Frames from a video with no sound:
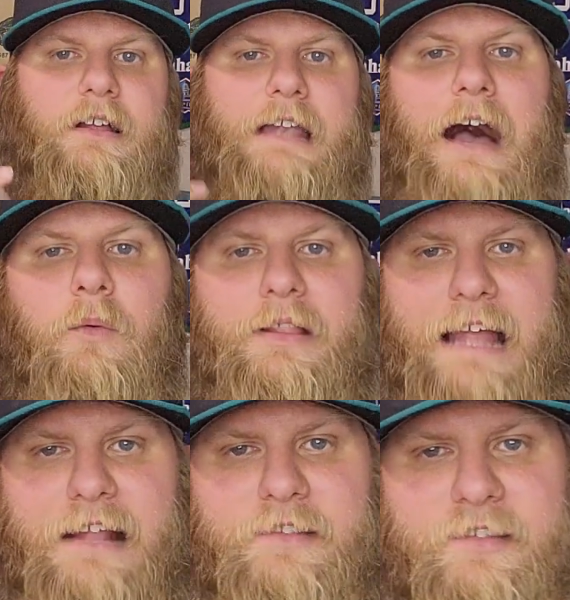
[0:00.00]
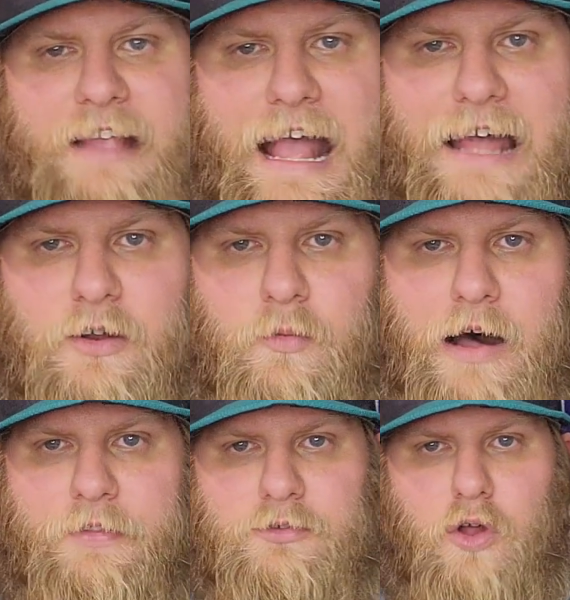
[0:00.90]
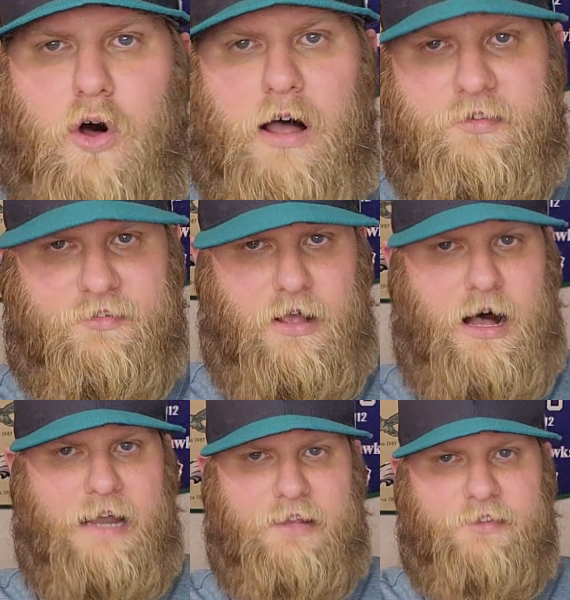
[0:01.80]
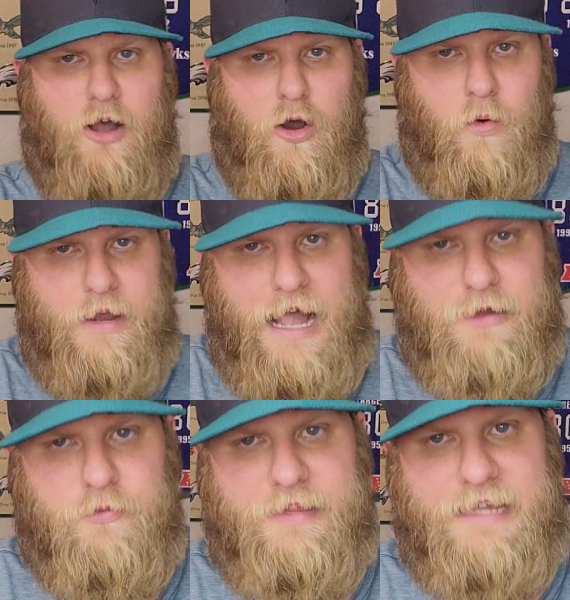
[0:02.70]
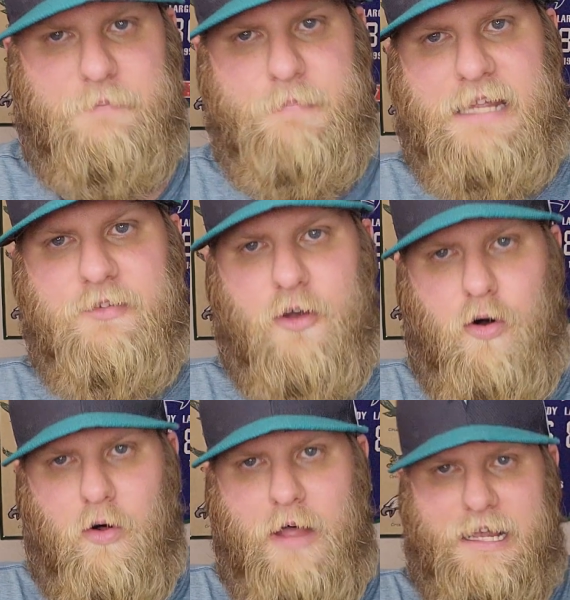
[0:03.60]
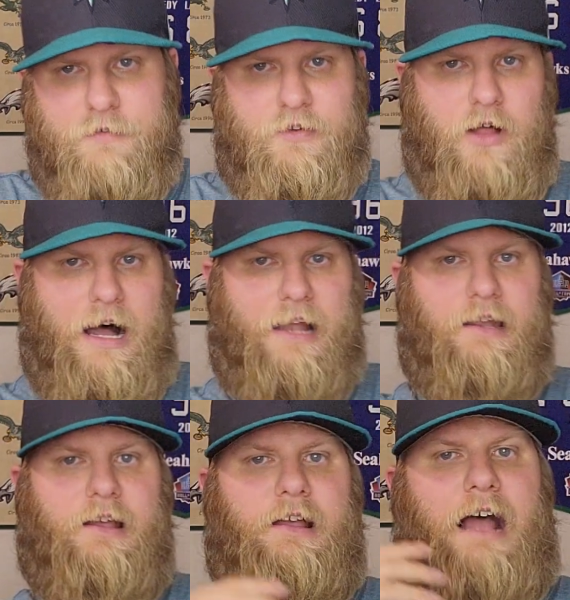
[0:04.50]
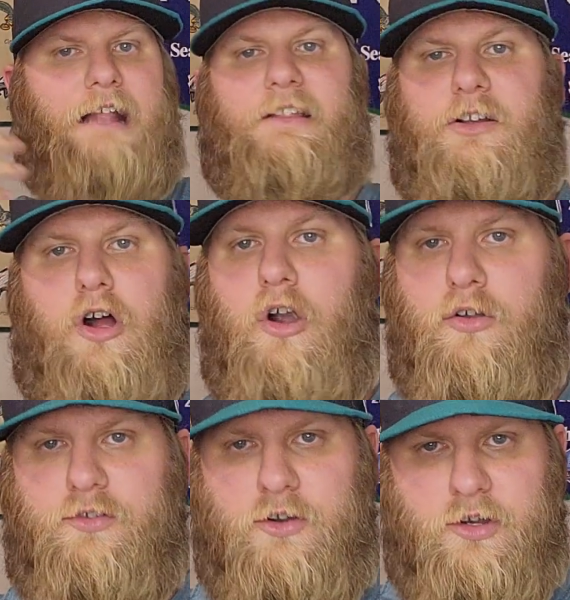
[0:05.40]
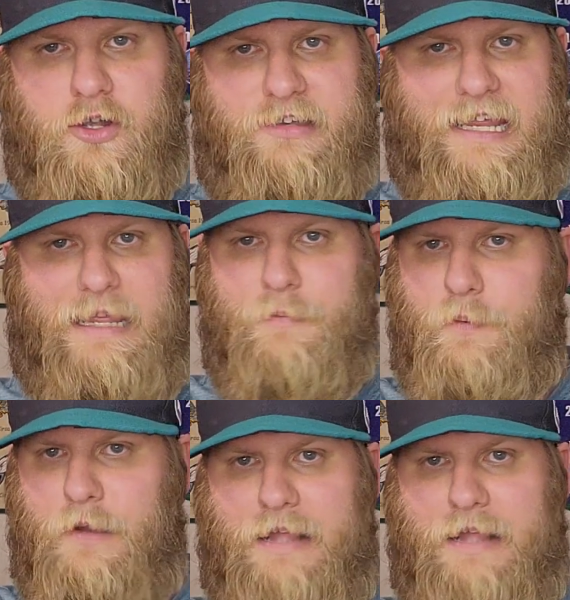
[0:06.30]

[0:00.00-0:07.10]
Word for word: Now, with that said, while the loss on its own I don't think means a whole heck of a lot, I think the Cardinals are a good team.